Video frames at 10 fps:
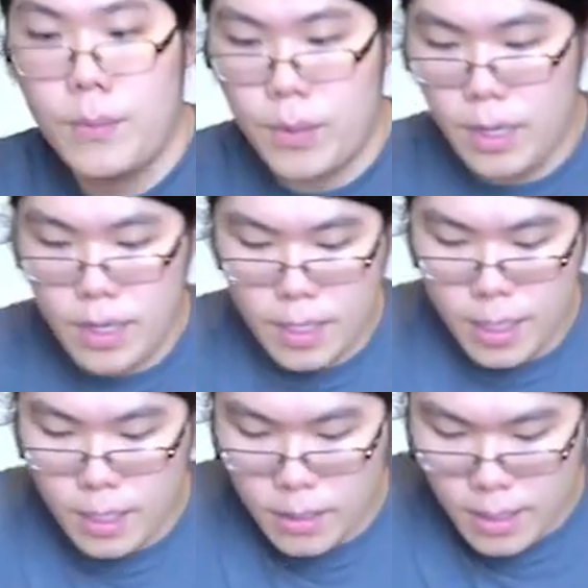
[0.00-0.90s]
in
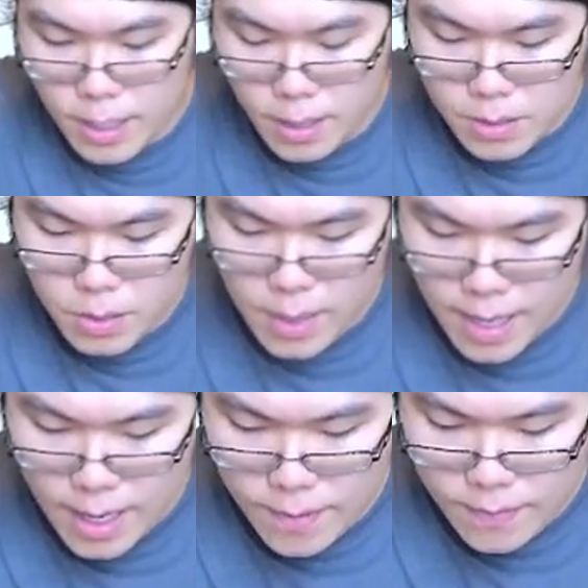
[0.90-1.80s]
here I also
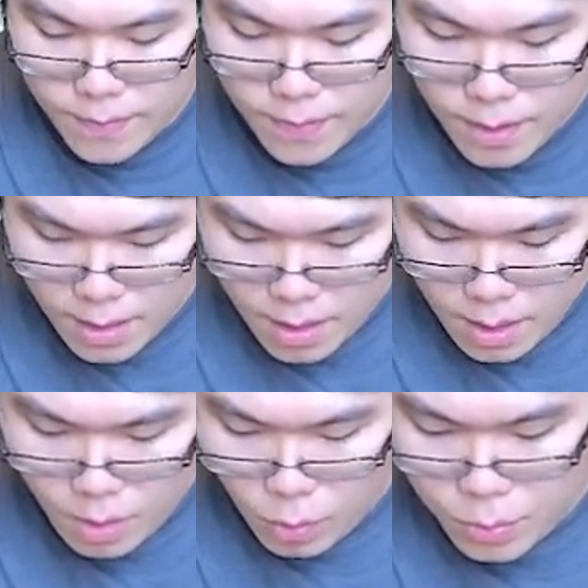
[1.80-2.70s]
have,
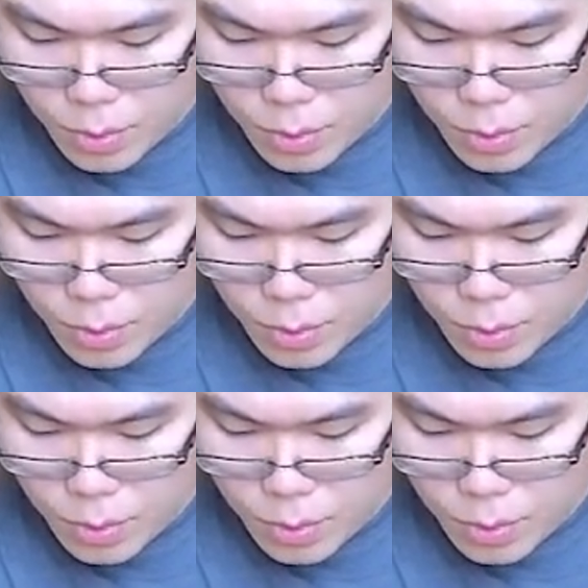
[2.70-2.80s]
oops,